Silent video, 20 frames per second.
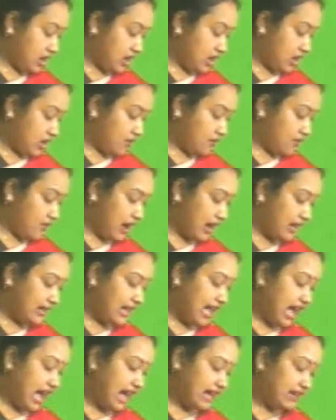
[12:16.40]
one
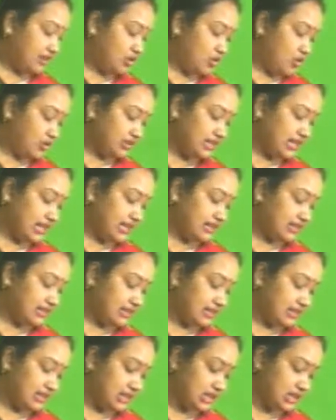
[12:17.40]

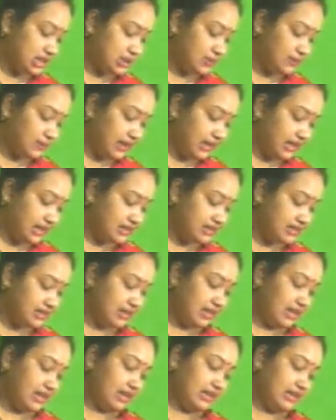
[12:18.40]
unnoted sweet
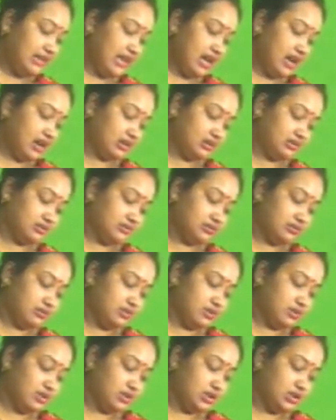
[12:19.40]
young.
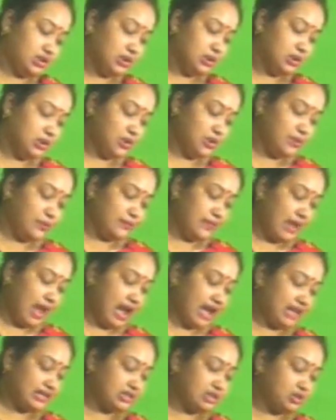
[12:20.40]
So
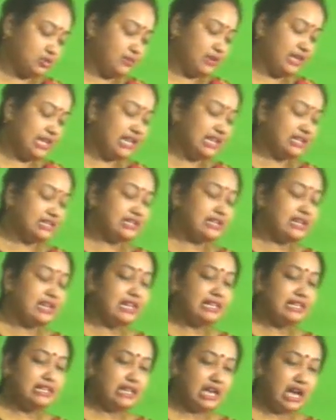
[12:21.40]
a sweet
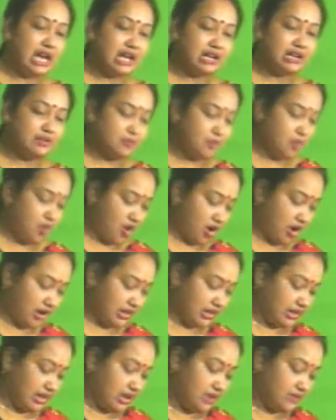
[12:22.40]
young
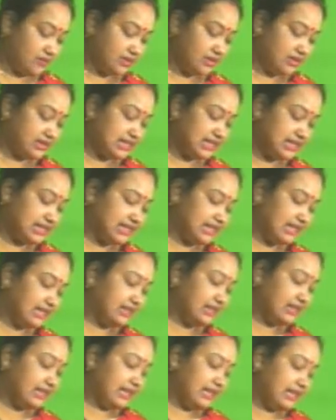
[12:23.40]
boy was sitting
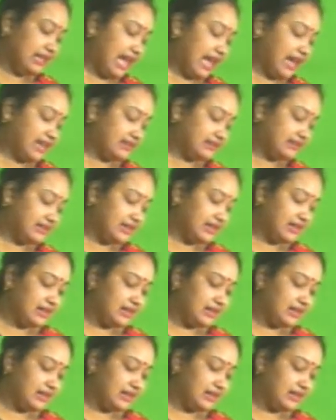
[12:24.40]
at the